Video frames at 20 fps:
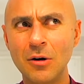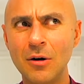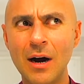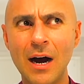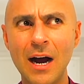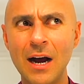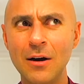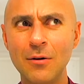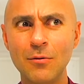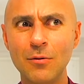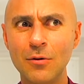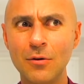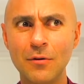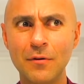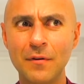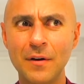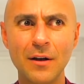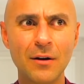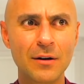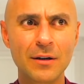I will
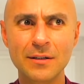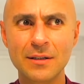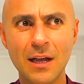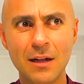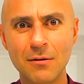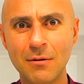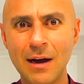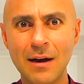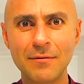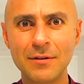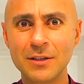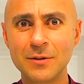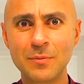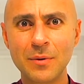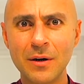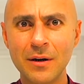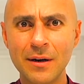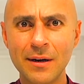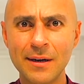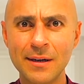fail because I don't have
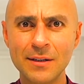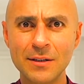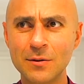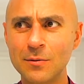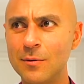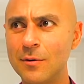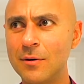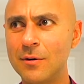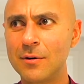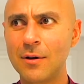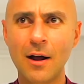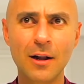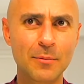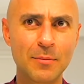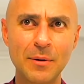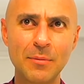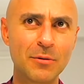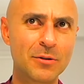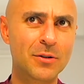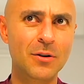experience. Well, a lot of
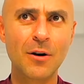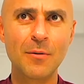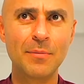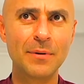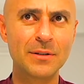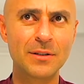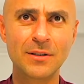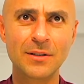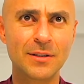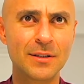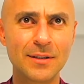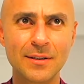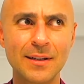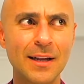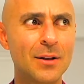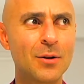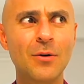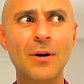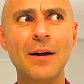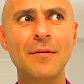people start businesses
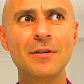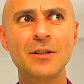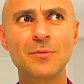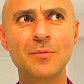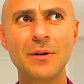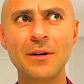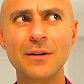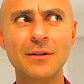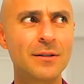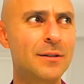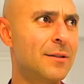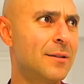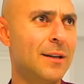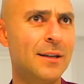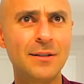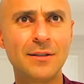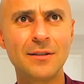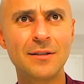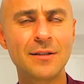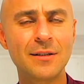that don't have experience, they
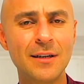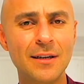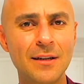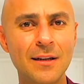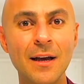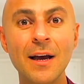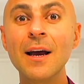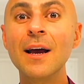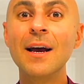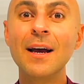succeed.